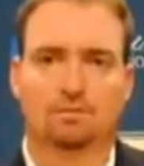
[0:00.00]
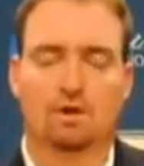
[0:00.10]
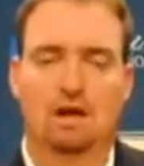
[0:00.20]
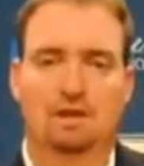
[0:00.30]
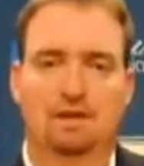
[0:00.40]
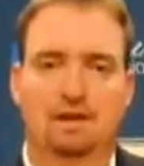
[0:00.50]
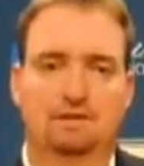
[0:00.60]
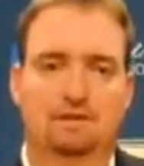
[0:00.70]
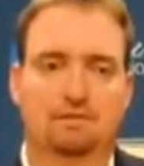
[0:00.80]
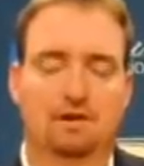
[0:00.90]
Well, I think
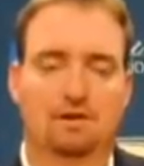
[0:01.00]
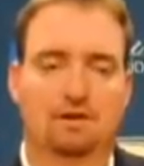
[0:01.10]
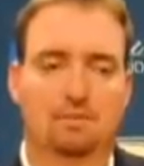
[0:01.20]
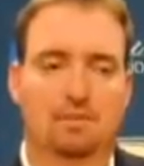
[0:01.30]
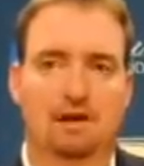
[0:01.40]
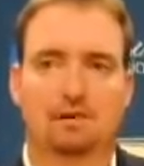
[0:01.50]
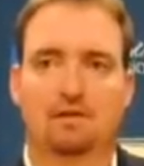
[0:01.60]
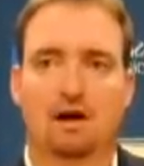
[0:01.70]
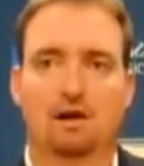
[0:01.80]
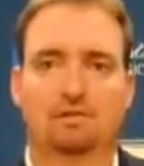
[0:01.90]
it's a very
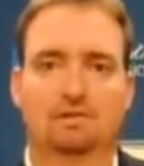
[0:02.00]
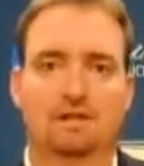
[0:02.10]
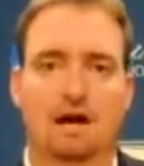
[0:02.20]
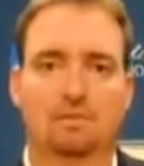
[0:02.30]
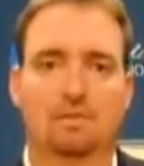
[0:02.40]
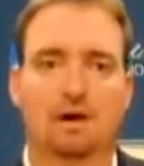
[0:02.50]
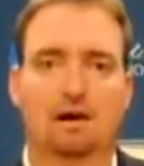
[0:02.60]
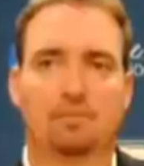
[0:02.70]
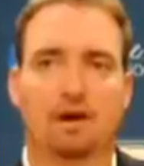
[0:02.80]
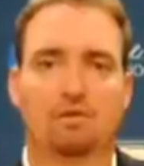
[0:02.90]
competitive conference, top to
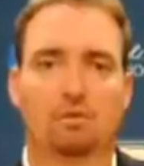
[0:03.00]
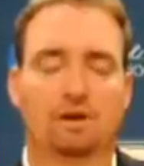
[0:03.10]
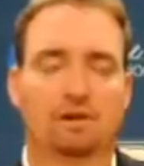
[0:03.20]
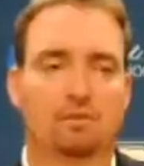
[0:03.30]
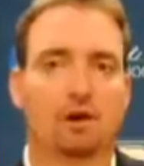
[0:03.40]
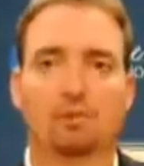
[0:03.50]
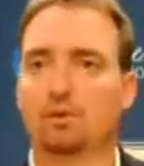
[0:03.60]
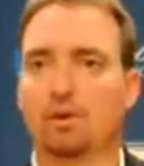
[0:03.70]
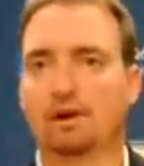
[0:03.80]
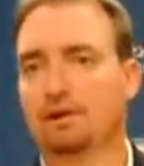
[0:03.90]
bottom. Every week you better be
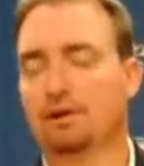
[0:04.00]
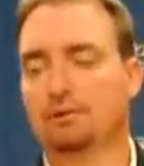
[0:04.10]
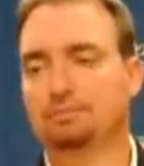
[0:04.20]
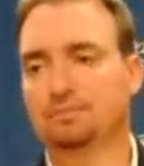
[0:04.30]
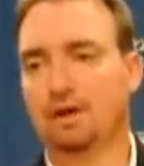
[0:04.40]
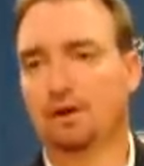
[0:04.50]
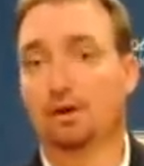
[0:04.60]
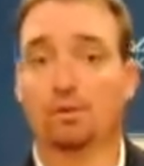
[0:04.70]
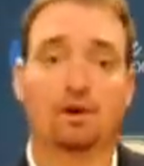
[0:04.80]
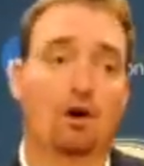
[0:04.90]
ready to go,
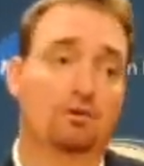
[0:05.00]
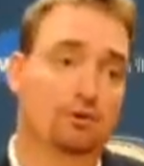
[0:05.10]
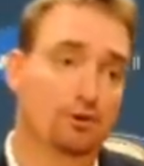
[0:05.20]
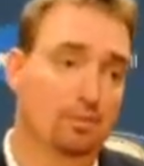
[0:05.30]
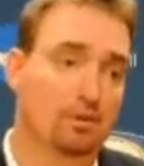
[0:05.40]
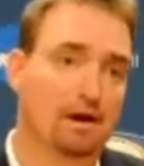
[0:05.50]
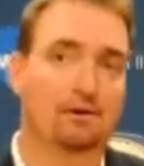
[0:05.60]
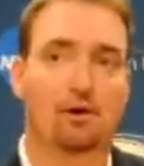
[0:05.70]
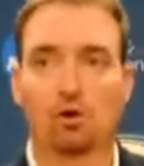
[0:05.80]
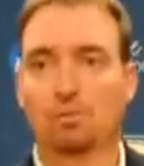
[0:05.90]
regardless who you're
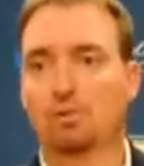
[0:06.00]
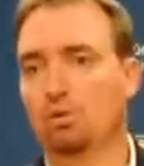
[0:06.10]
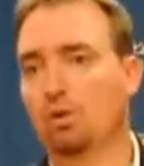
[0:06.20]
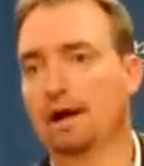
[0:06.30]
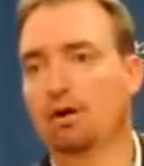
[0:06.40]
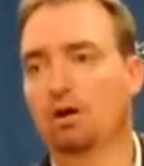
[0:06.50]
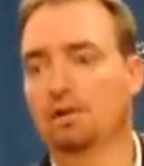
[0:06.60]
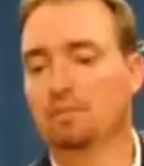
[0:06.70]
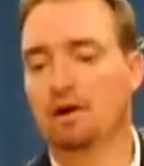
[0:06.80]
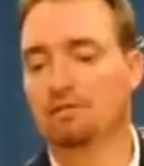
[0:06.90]
playing, home, away, all
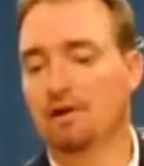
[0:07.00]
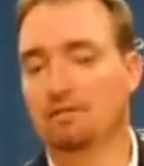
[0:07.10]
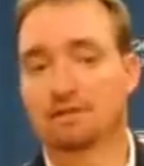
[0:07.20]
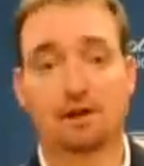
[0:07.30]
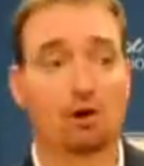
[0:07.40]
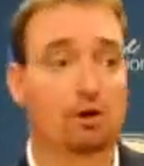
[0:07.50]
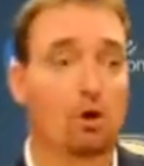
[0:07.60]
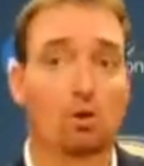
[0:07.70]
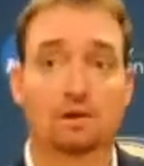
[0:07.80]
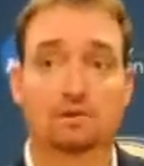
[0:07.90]
the above. Obviously, our
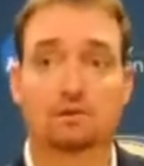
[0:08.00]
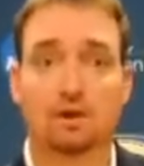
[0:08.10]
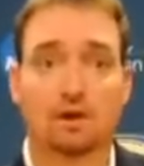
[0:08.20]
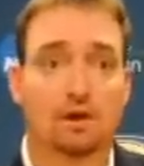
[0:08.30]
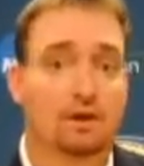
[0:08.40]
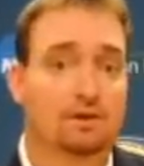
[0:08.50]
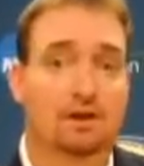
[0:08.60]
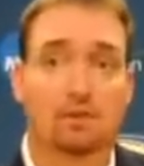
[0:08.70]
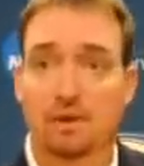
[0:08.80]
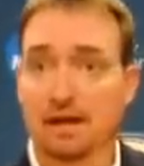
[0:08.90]
goal is to
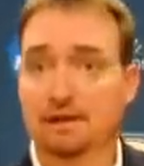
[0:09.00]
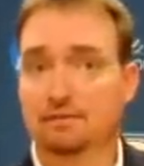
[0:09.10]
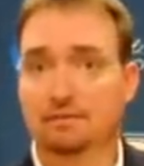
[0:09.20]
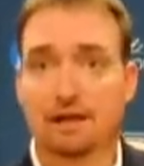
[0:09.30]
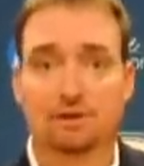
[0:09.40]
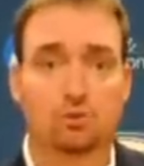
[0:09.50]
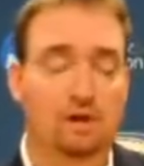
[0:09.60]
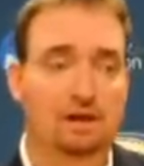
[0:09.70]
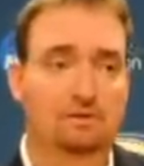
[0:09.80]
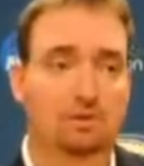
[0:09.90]
compete each
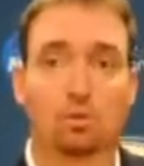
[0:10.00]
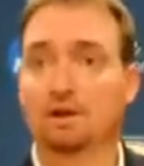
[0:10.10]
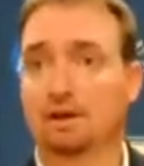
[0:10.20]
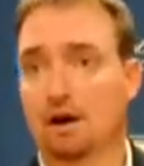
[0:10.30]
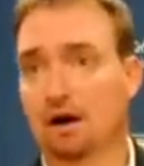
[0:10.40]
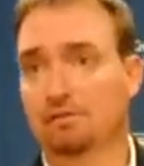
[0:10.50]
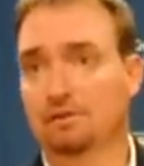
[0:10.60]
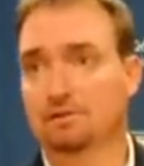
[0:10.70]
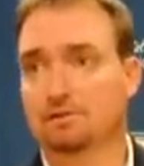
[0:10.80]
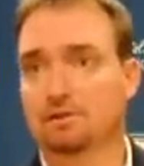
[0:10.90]
week to win the
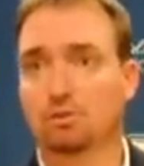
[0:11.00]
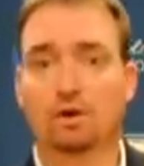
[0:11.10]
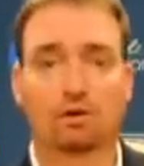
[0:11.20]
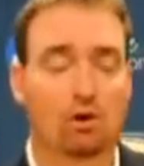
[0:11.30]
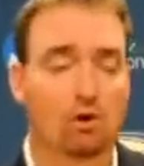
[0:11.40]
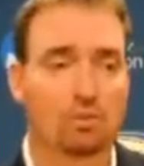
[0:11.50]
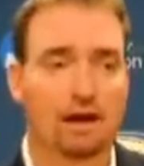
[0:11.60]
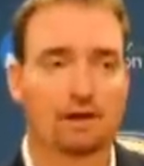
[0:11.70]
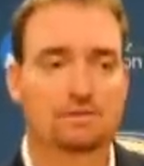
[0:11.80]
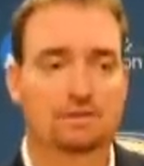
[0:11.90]
conference. You win our home
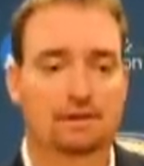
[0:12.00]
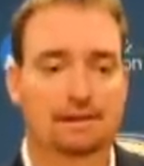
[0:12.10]
games.